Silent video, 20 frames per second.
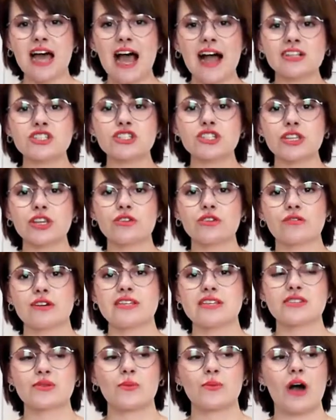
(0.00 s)
actually the
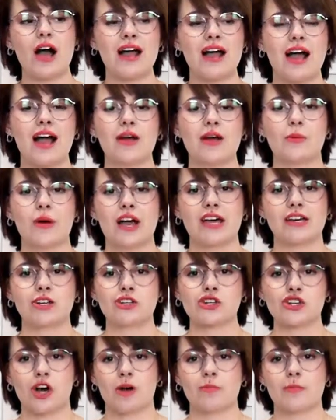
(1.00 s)
reason why I went
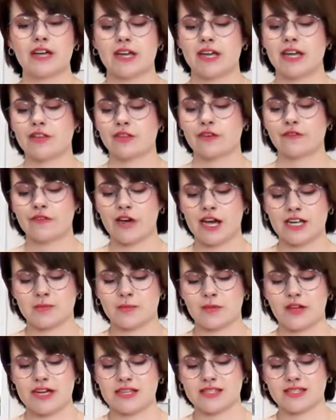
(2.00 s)
shopping in the first
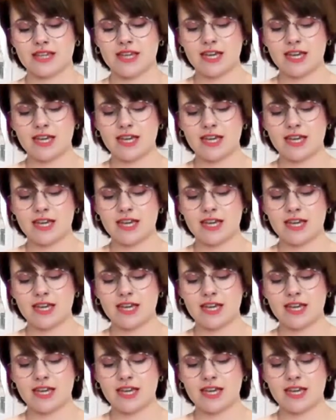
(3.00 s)
place.